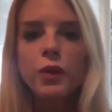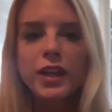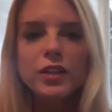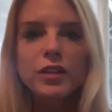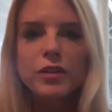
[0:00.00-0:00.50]

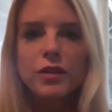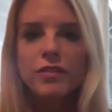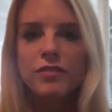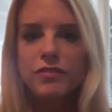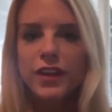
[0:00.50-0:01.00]
We knew
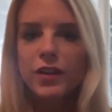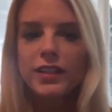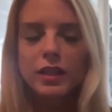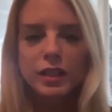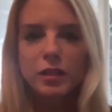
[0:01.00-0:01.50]

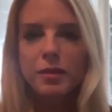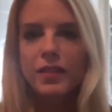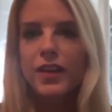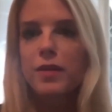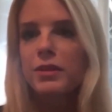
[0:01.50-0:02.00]
very little about
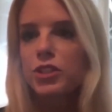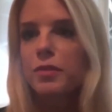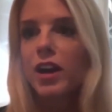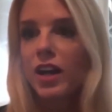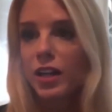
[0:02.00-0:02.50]
that much
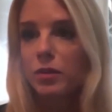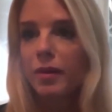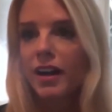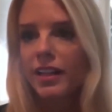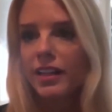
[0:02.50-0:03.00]
about Hunter
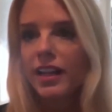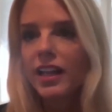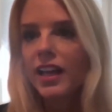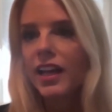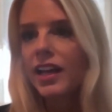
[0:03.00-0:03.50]

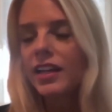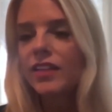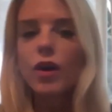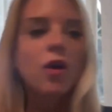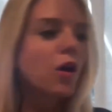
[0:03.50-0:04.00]
Biden. And
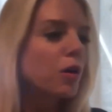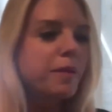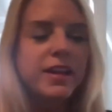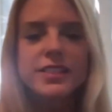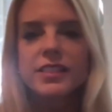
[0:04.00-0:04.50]
the whole
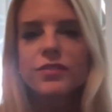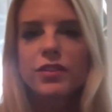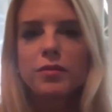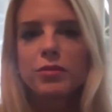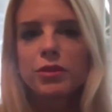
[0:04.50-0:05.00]
basis for
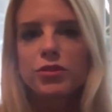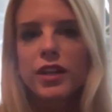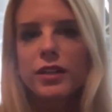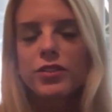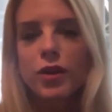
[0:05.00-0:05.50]
them to
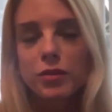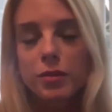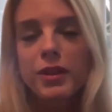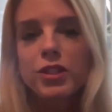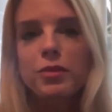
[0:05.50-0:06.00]
try to
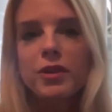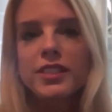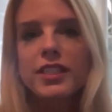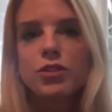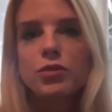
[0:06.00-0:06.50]
impeach
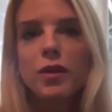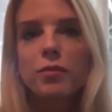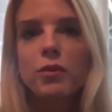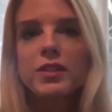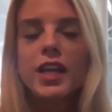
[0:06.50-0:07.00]
President Trump
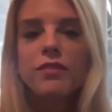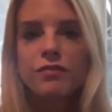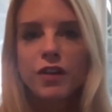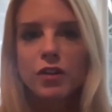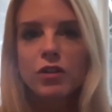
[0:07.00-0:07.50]
was a
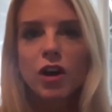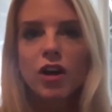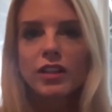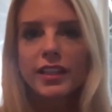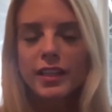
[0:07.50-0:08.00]
phone
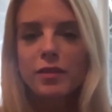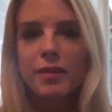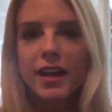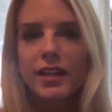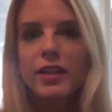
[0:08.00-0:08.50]
call he
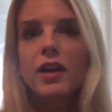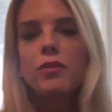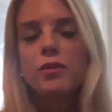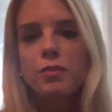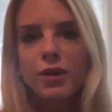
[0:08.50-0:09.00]
made
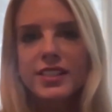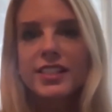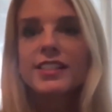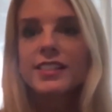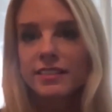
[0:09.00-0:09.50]
with
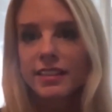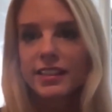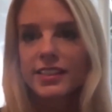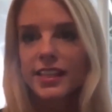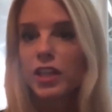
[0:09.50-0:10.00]
President
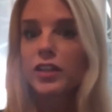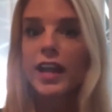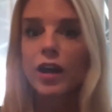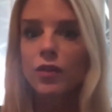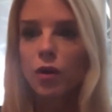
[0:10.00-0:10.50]
Zelensky.
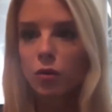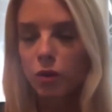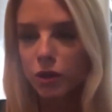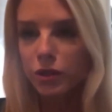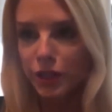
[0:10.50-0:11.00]
Now the whole
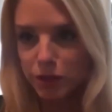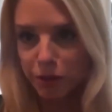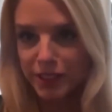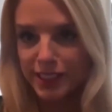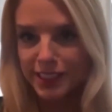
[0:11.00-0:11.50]
world knows
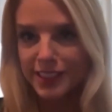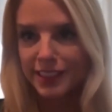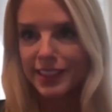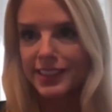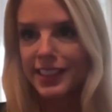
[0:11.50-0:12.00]
President
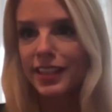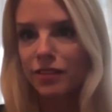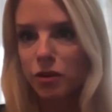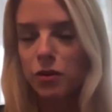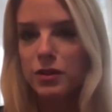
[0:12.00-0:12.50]
Zelensky, of
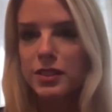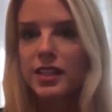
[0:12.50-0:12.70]
course,